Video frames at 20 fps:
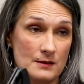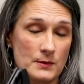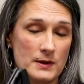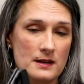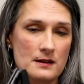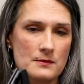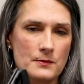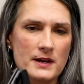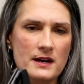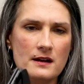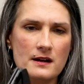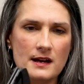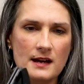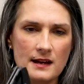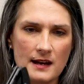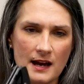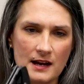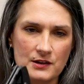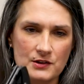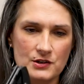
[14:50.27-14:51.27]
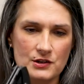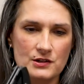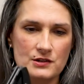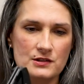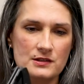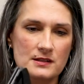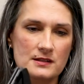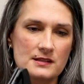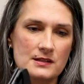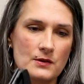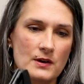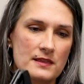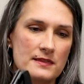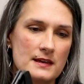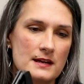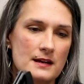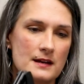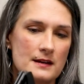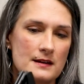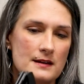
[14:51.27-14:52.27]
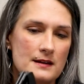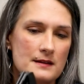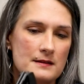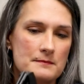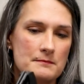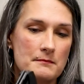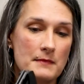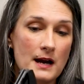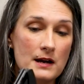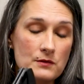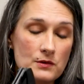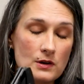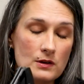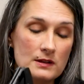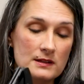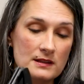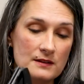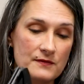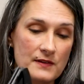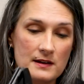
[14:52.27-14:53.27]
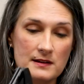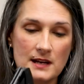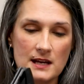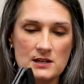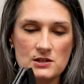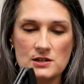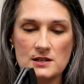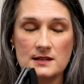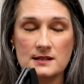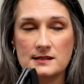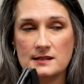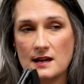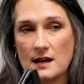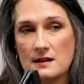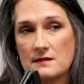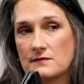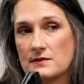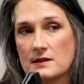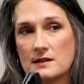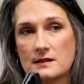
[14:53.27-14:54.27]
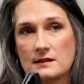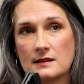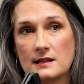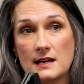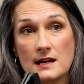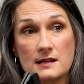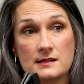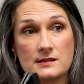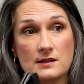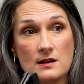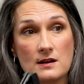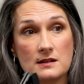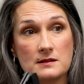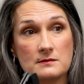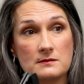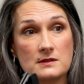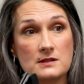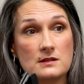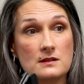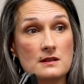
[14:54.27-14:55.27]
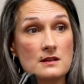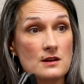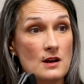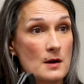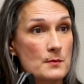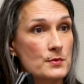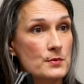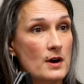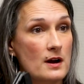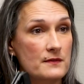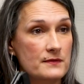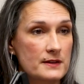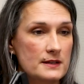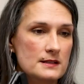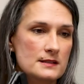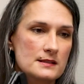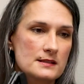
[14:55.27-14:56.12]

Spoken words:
We are connectors. So I think my role at the foundation is kind of a liaison to the nonprofits.